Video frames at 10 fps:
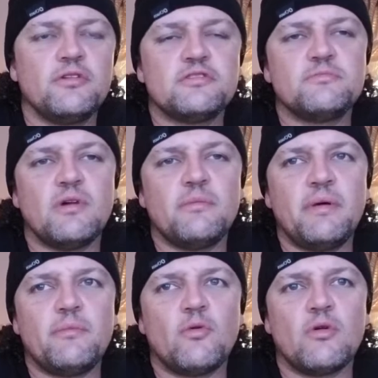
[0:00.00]
is a
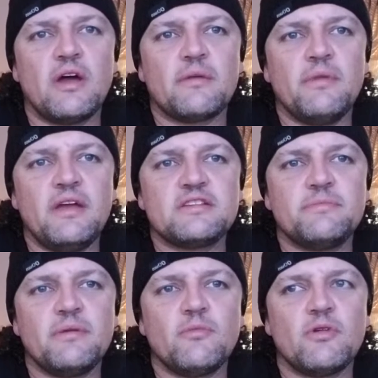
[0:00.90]
bit more like me. He's a
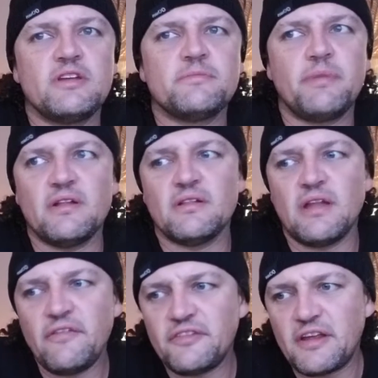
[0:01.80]
bit
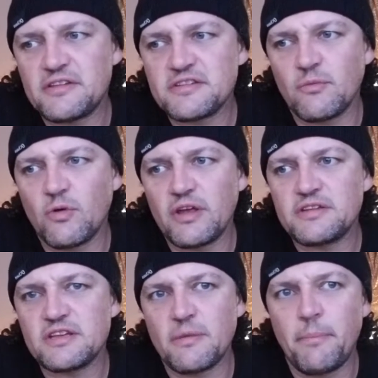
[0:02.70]
lefty in some ways.
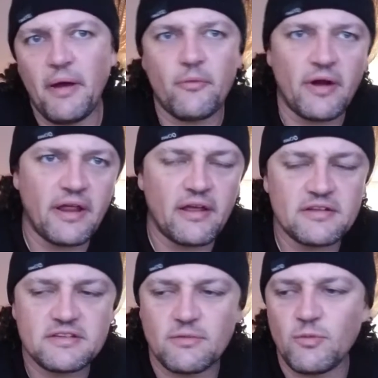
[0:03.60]
He's a bit righty
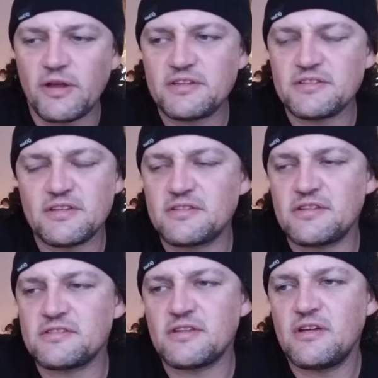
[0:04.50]
in some ways. It's
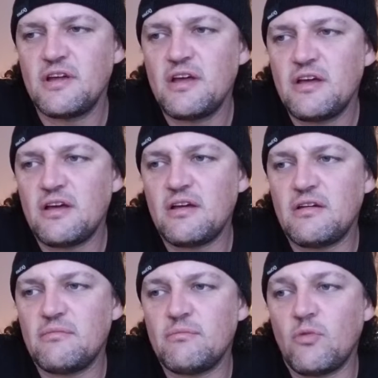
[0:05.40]

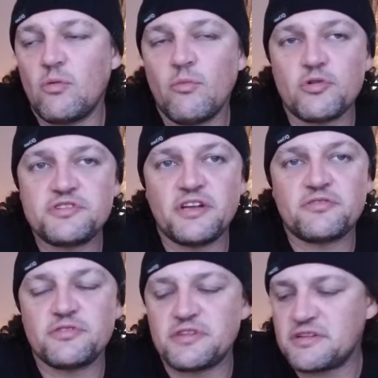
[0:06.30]
more
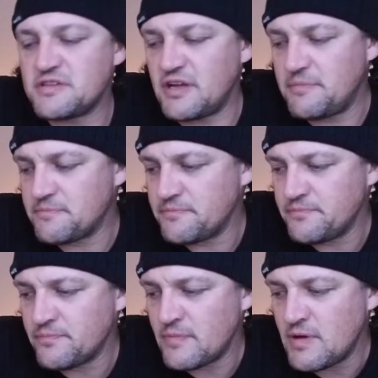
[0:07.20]
centrist, I'd say.
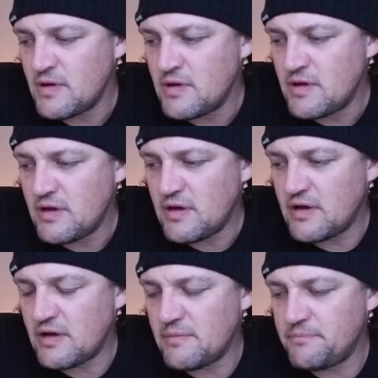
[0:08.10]

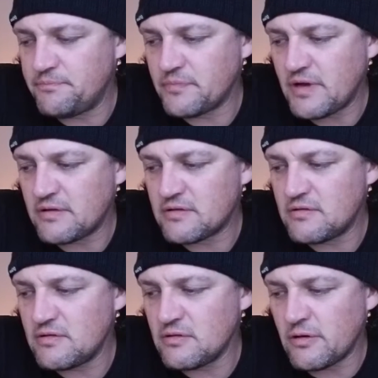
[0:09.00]

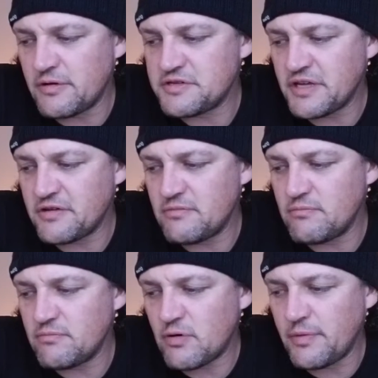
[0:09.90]
Lauren Southern
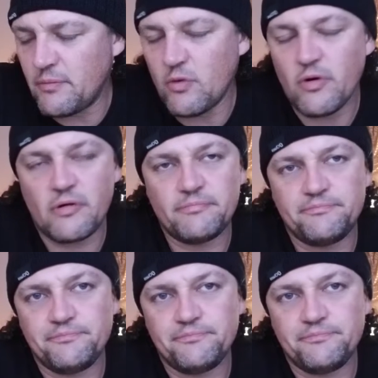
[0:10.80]
probably more